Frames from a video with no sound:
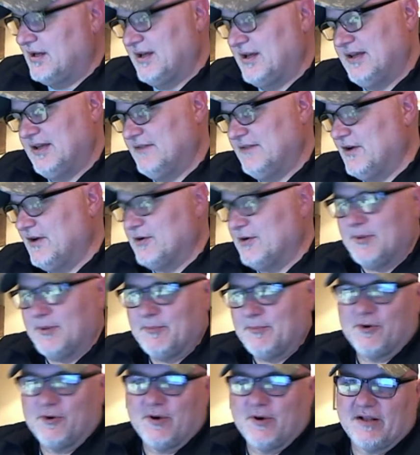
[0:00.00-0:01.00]
if I
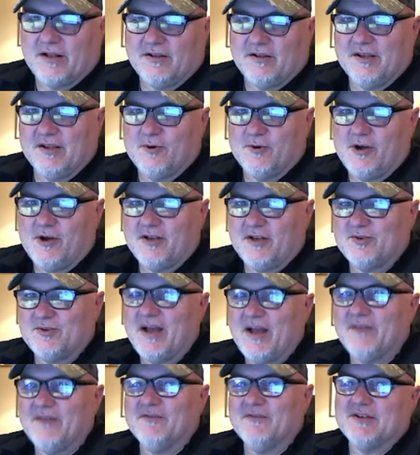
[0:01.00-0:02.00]
remember correctly, they were also
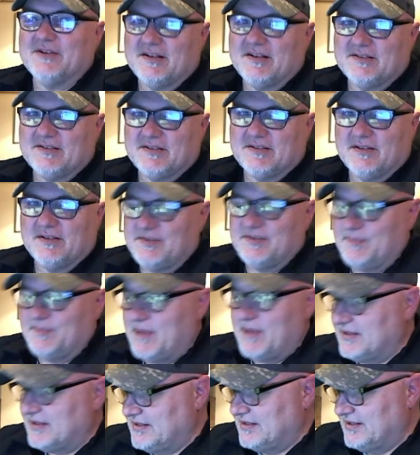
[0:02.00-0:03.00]
advertising in these
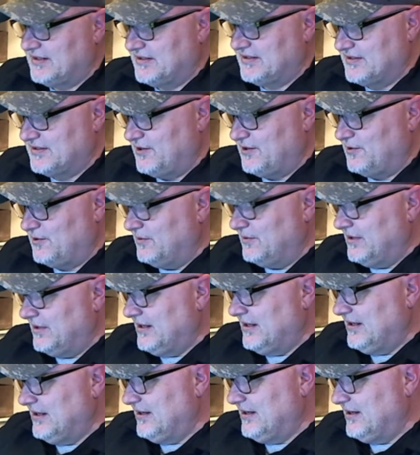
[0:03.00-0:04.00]
magazines, so
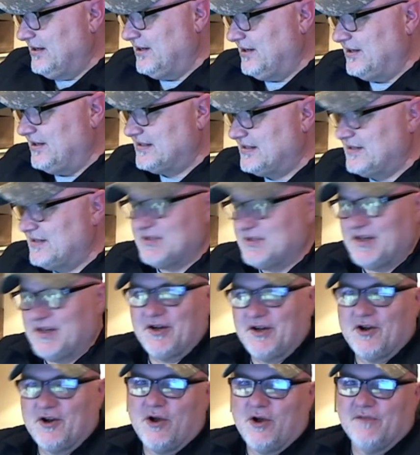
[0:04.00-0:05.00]
it seems
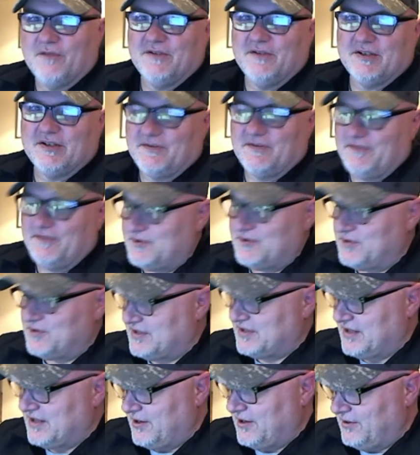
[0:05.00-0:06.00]
like a conflict of
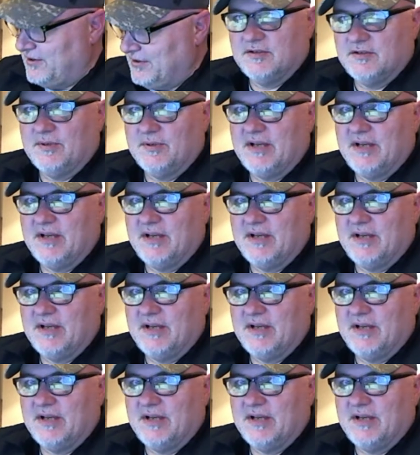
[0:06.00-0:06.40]
interest there. So in